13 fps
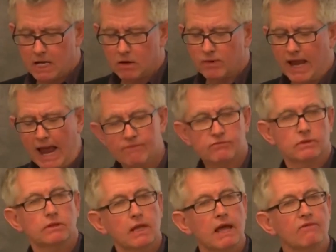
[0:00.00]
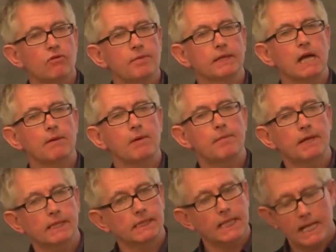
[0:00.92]
We have to therefore become a
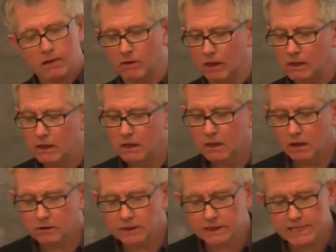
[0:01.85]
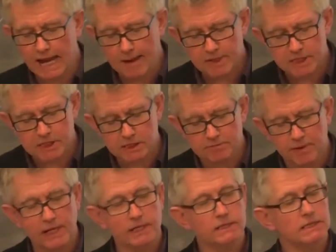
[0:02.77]
bit clearer on the damage that's
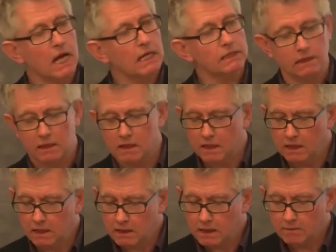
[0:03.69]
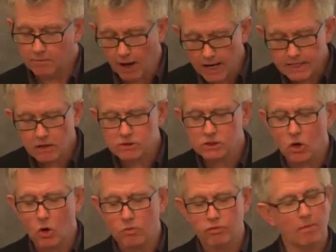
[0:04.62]
being done by those
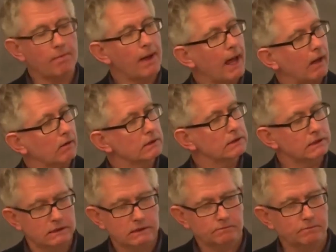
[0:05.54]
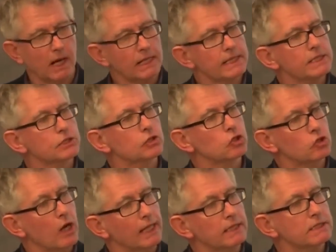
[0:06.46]
corporate powers, by these
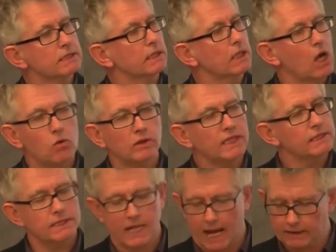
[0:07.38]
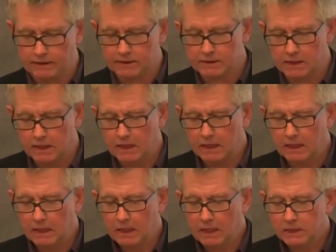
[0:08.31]
trends that no one intends,
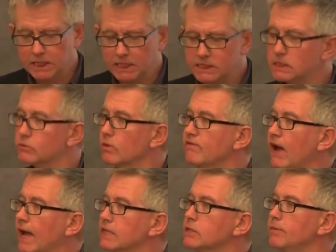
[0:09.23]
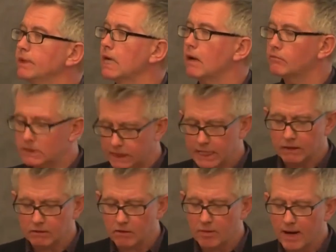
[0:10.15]
just as we've had to become
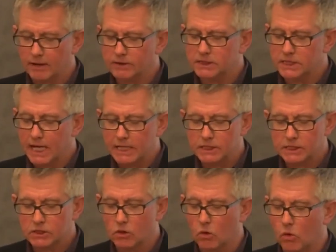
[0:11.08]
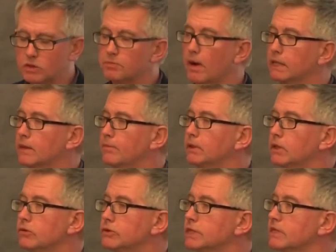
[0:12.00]
clearer about the dangers caused by the
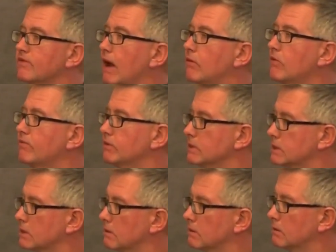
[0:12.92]
polluters of our rivers.